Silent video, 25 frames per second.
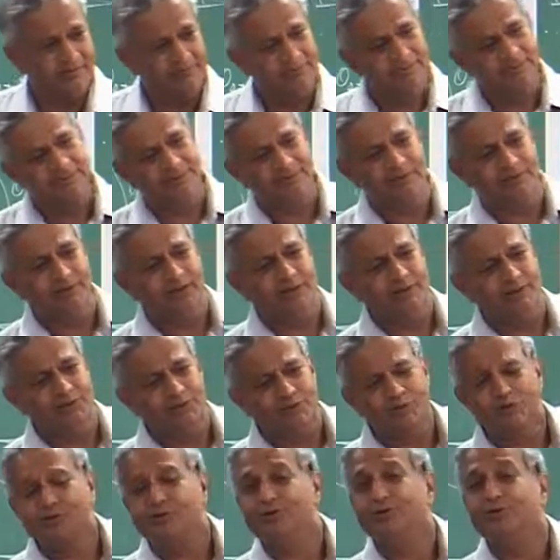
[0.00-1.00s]
which is
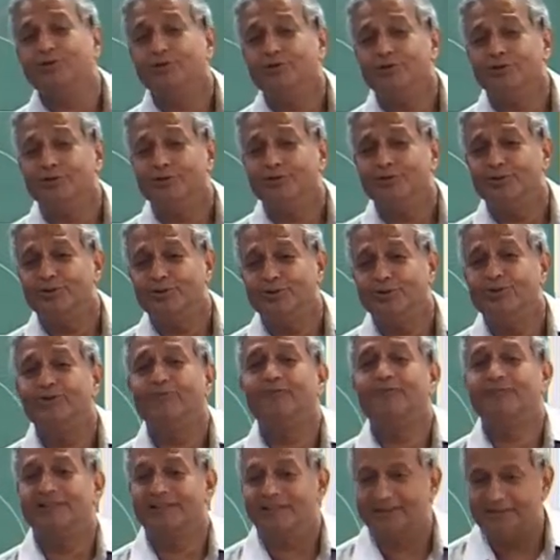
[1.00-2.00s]
also no
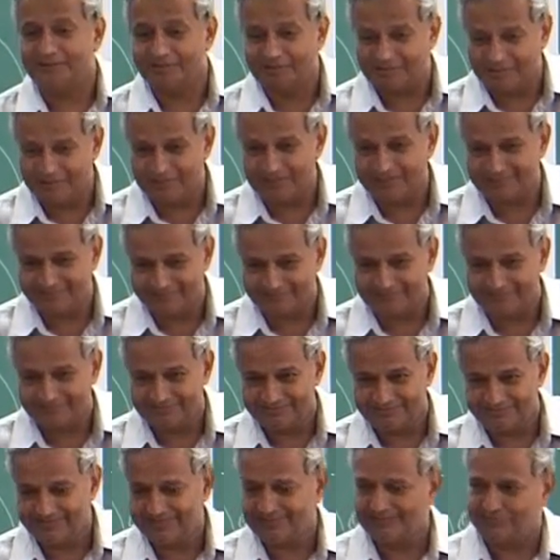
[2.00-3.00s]
feathering plane,
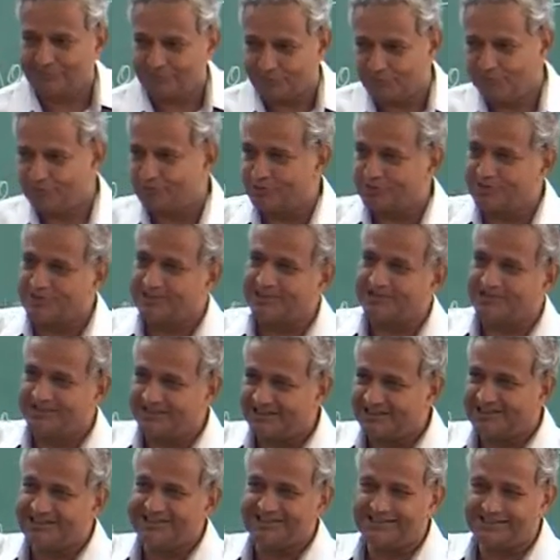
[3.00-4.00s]
if you do not have
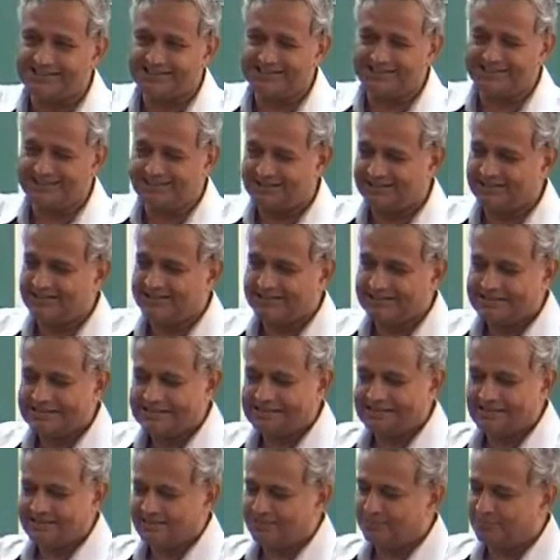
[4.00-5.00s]
any other
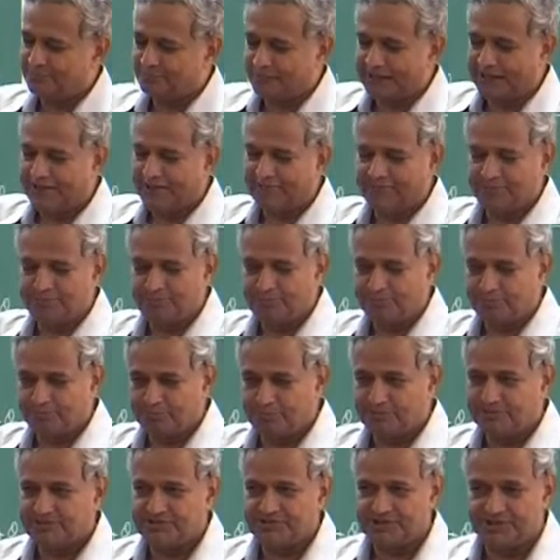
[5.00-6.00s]
some flap
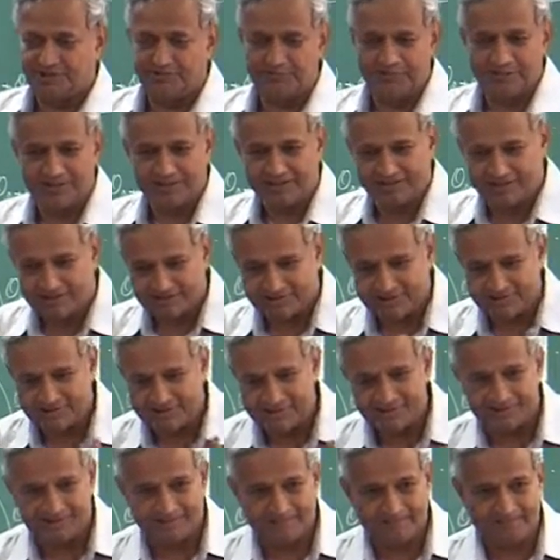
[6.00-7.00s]
pitch coupling
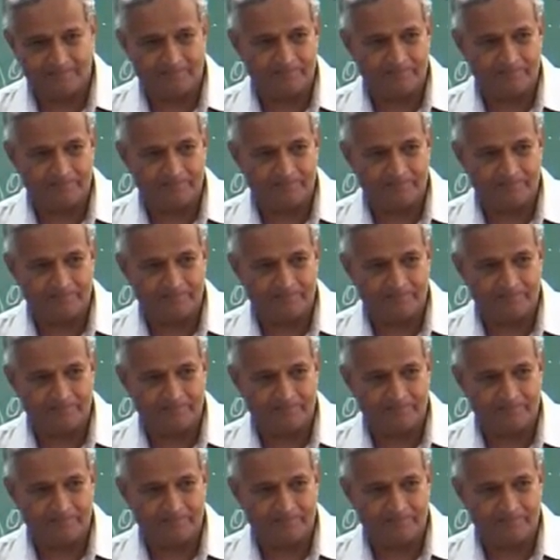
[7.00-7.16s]
etc.